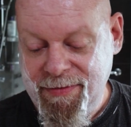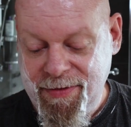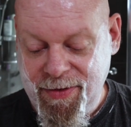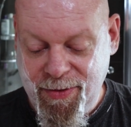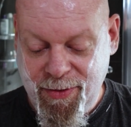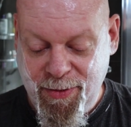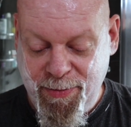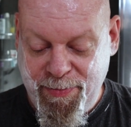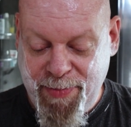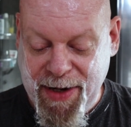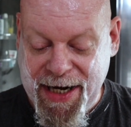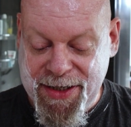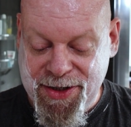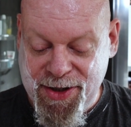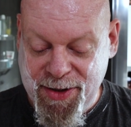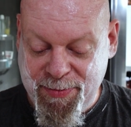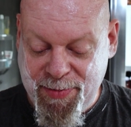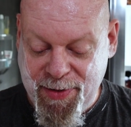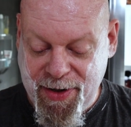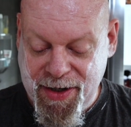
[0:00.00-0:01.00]
or
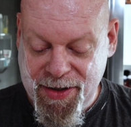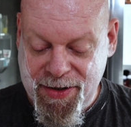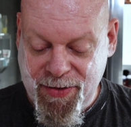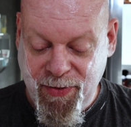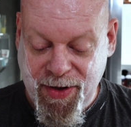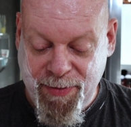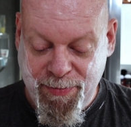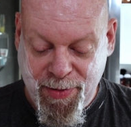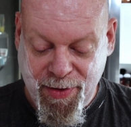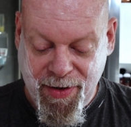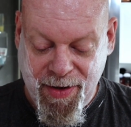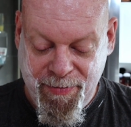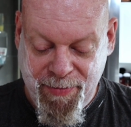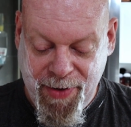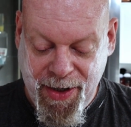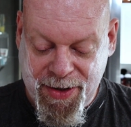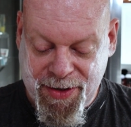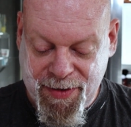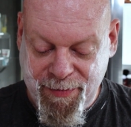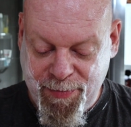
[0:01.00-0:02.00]
badger brush, well, a
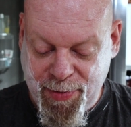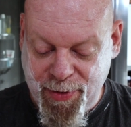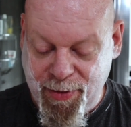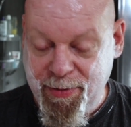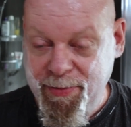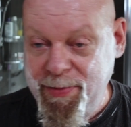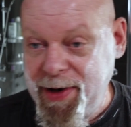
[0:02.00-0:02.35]
mix of boar and